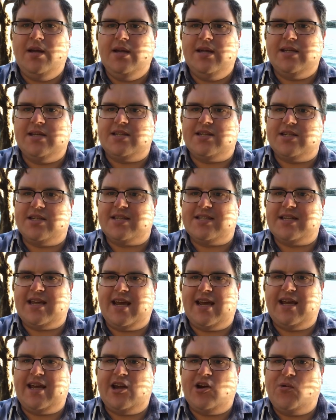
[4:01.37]
It's just
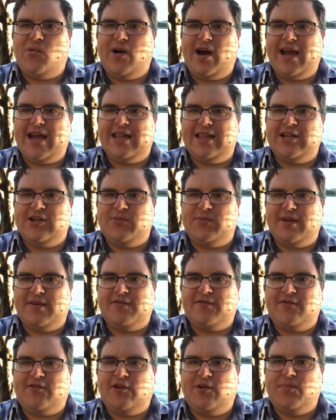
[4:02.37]
taking away a little bit
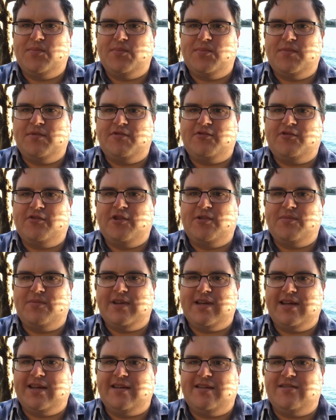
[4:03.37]
from
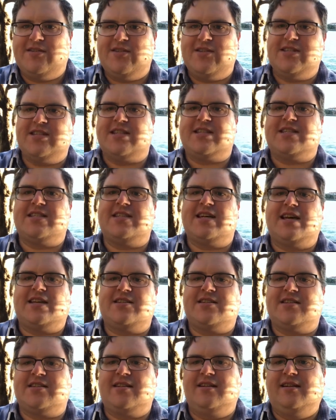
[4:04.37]
the
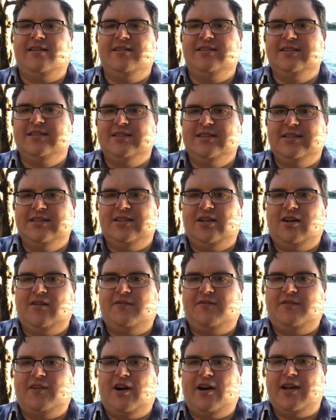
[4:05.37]
success of
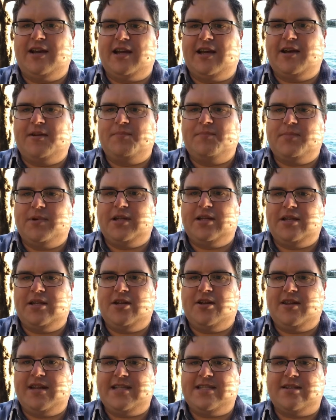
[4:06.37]
finding it. But, you know,
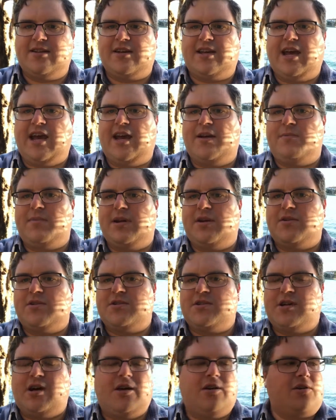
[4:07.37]
that's okay,
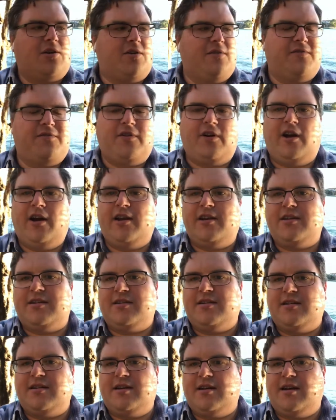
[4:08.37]
because I'll go find
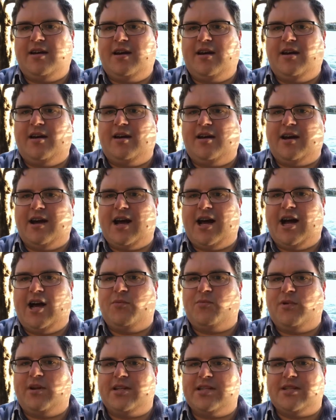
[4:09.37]
a
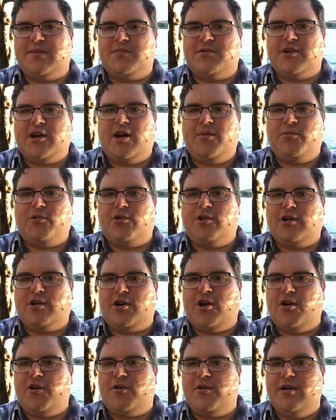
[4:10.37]
hard one sometime, or I'll
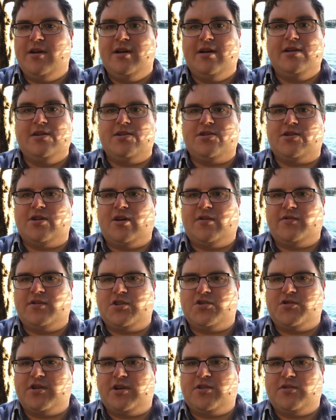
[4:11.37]
go solve a
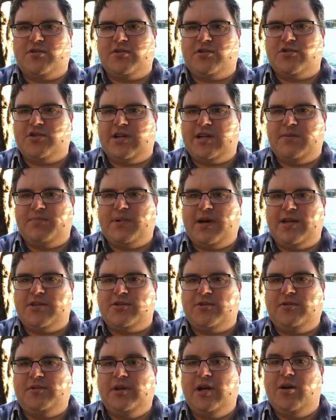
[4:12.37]
tricky
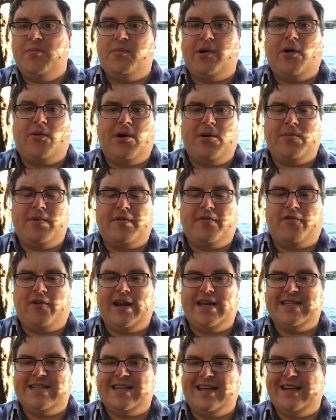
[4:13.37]
puzzle. By the way, my
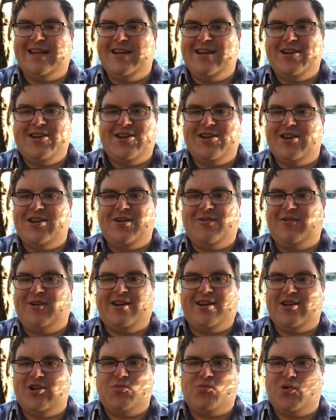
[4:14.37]
friend said, you know
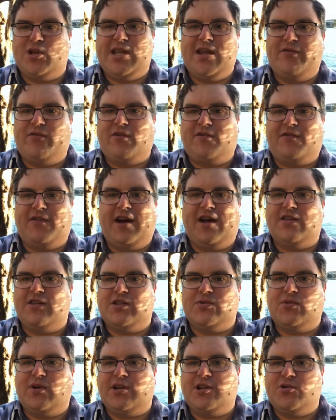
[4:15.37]
what, you would never have found this
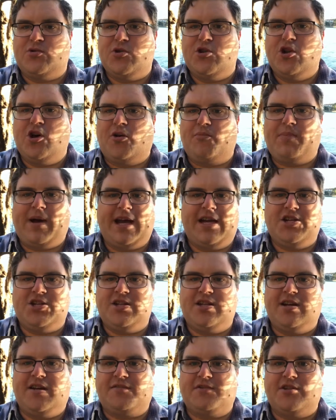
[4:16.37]
one. You're not
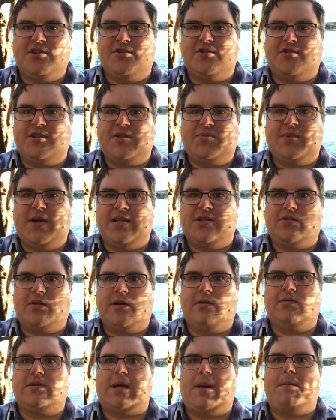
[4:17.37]
patient enough to do this puzzle.
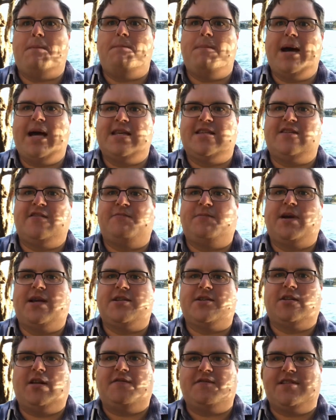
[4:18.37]
It was a massive
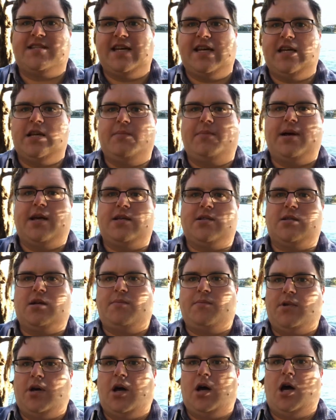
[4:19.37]
puzzle. I've seen the puzzle.
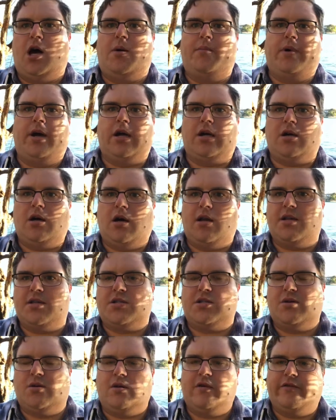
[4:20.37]
I'm like, oh my God, it's
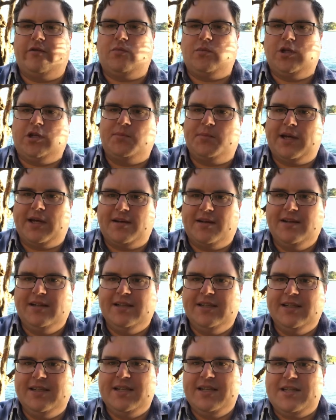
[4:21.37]
so overwhelming.
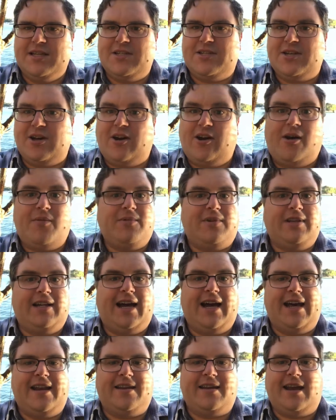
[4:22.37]
So I'm
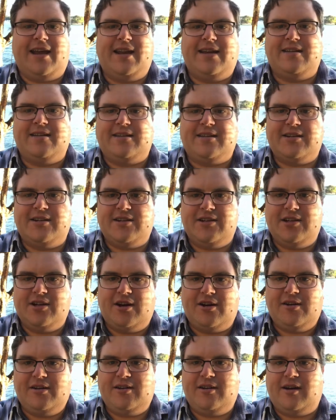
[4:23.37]
glad, and you
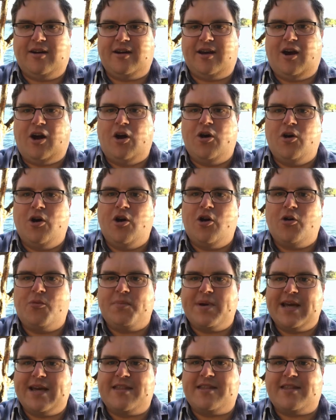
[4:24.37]
know, I owe her a
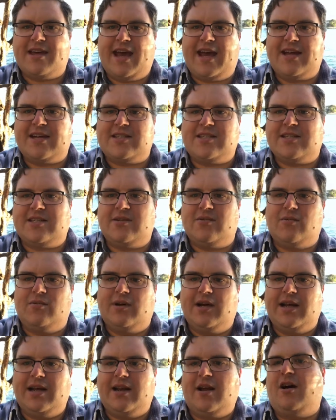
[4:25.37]
big thanks
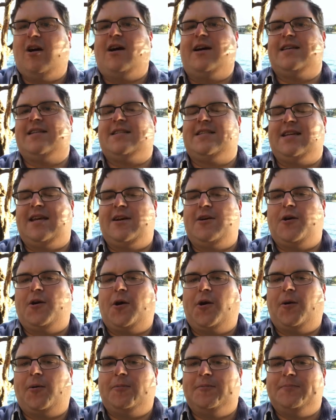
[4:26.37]
when I see her.